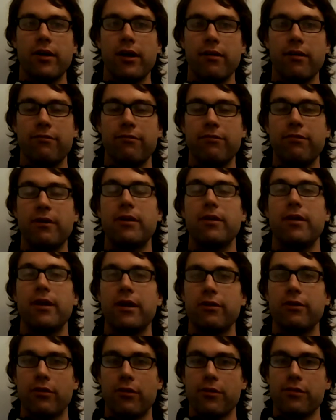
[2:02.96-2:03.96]
kind of fit
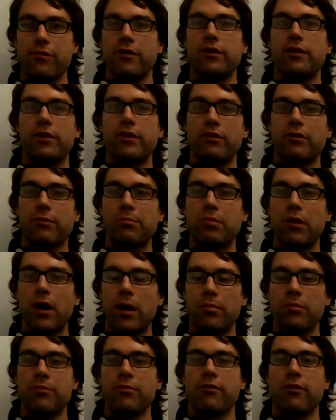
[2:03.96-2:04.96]
integrals into your
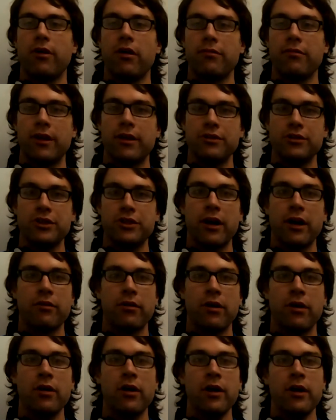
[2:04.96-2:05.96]
problem solving in
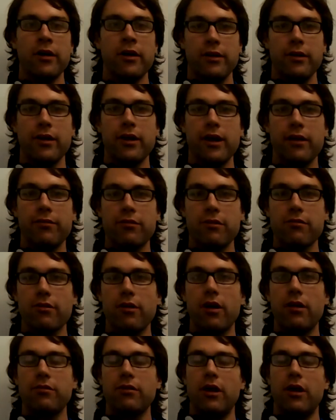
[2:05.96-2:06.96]
general, you're going to have to
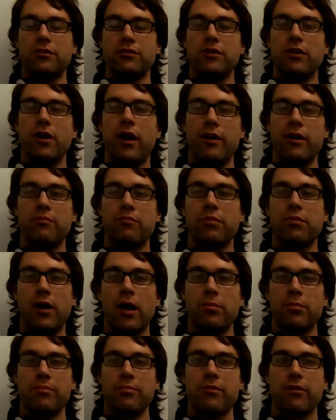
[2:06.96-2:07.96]
solve a lot of
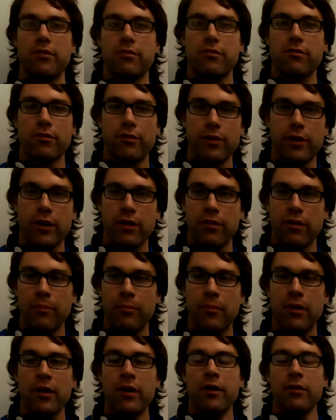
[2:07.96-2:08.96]
problems concerning
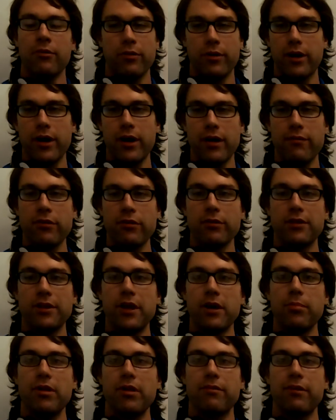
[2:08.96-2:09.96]
them. We're going to give you a
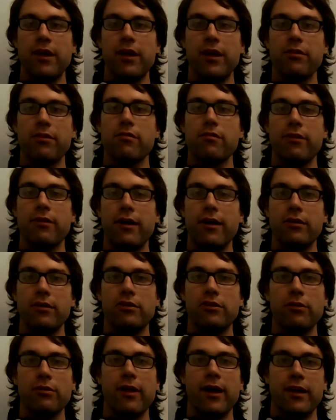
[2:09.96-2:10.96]
little bit of hints of how to
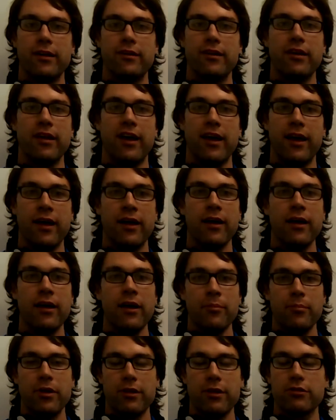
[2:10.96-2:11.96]
do that today,
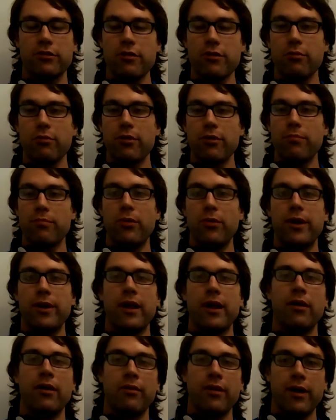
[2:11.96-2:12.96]
but it's just worth
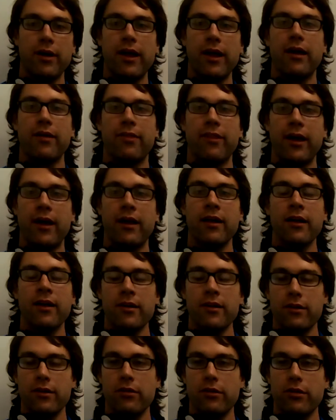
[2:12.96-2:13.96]
pointing out, again, that
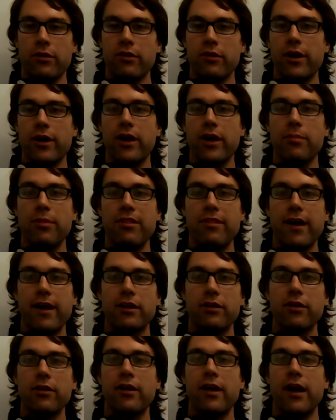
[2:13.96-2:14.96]
you know, you're not going to be
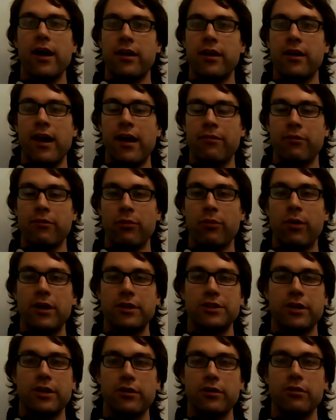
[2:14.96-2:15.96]
that good at it after
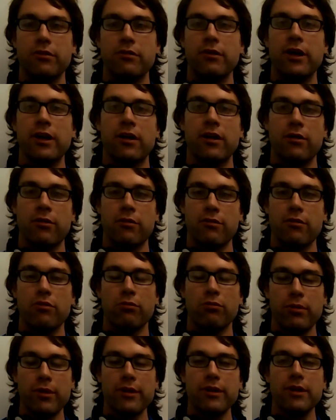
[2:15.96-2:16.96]
watching two videos. You
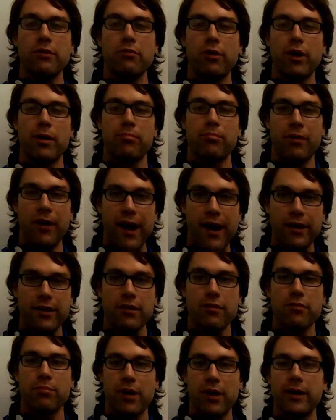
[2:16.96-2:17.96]
really want to
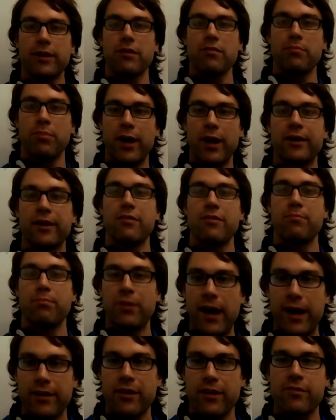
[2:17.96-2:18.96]
practice, practice, practice,
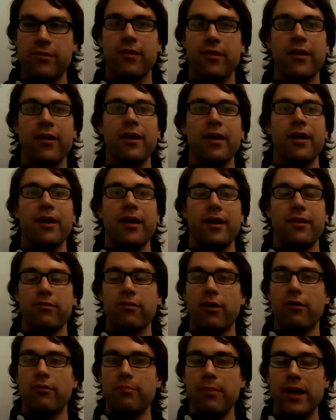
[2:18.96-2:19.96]
practice and
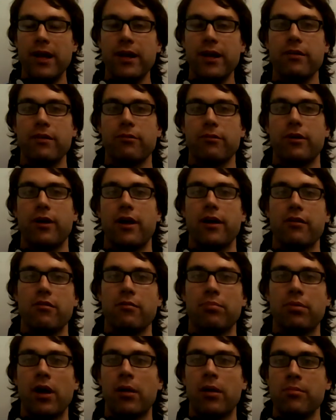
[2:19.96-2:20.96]
solve many different kinds
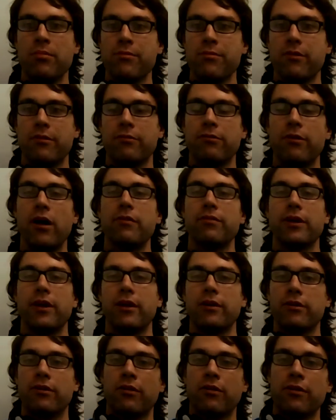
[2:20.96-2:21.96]
of problems involving
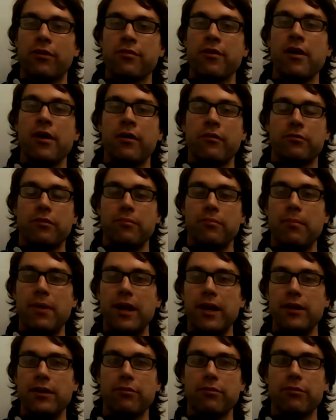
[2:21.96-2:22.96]
integrals for
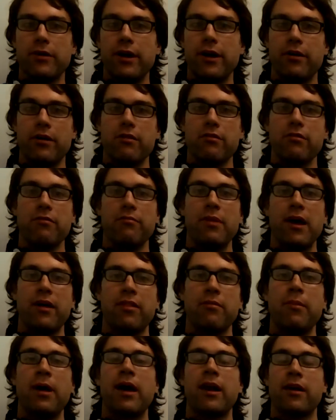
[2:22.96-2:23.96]
many different areas of
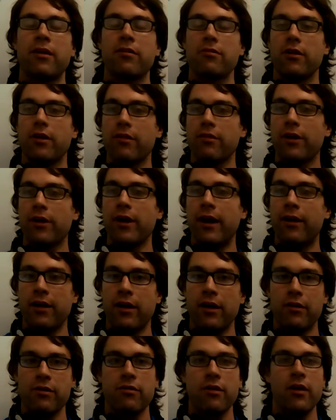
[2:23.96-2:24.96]
mathematics and other
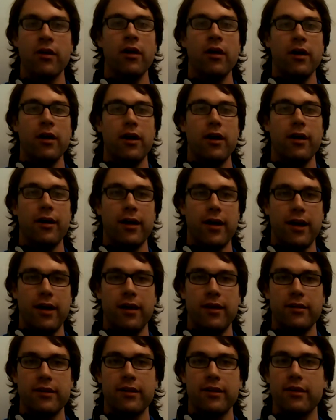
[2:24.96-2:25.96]
areas. Uh,
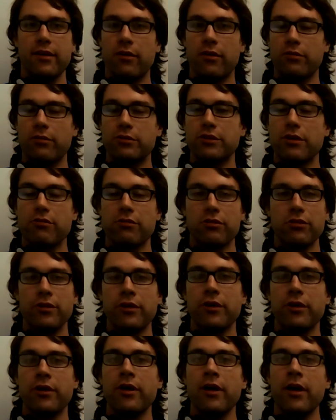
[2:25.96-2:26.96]
and you know, just
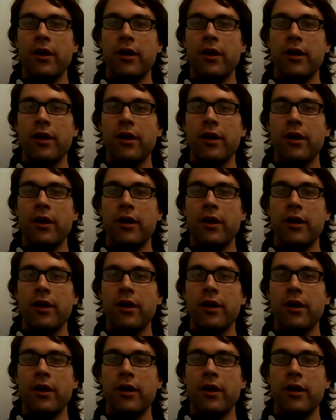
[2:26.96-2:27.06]
learn